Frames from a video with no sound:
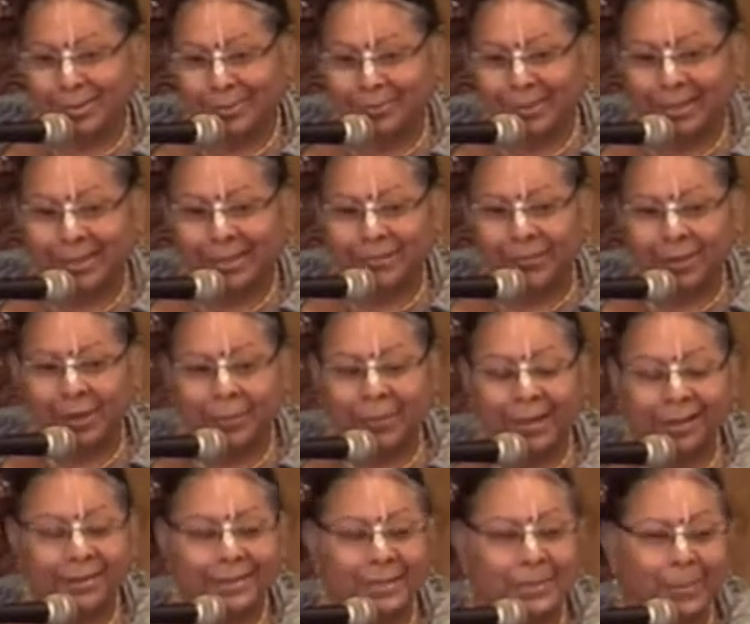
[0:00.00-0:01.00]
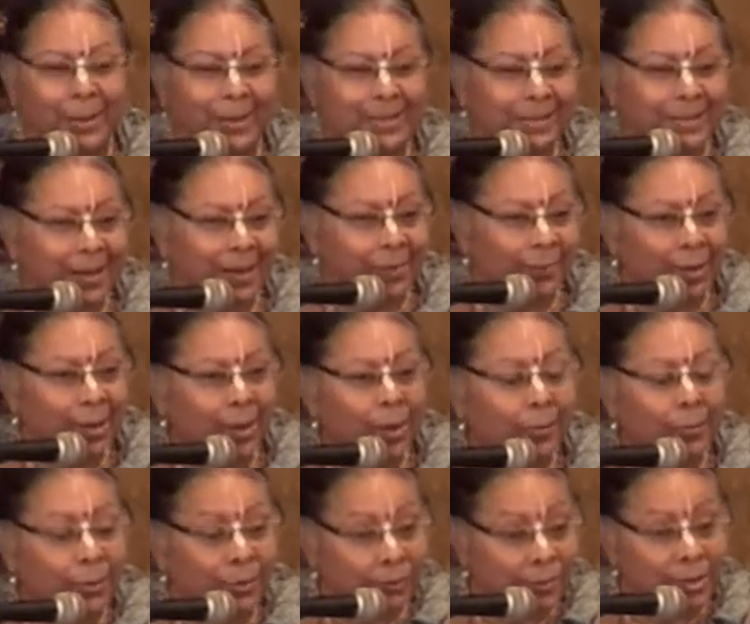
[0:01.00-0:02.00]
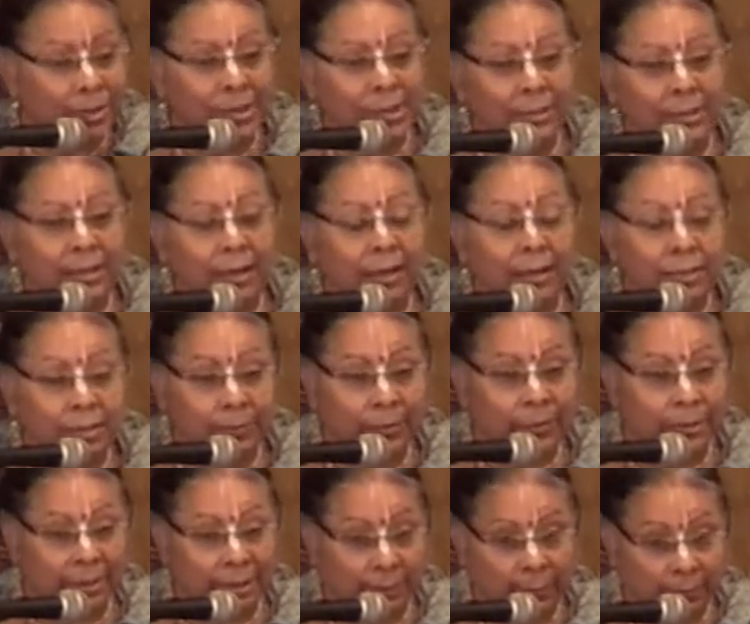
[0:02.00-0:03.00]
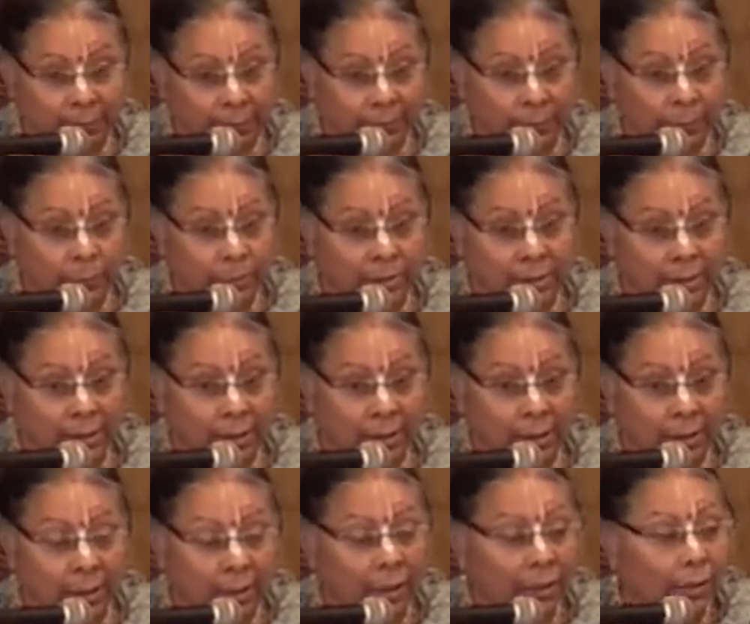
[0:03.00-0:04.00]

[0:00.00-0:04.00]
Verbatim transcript: to be given about this pastime, but Krishna does protect Putana.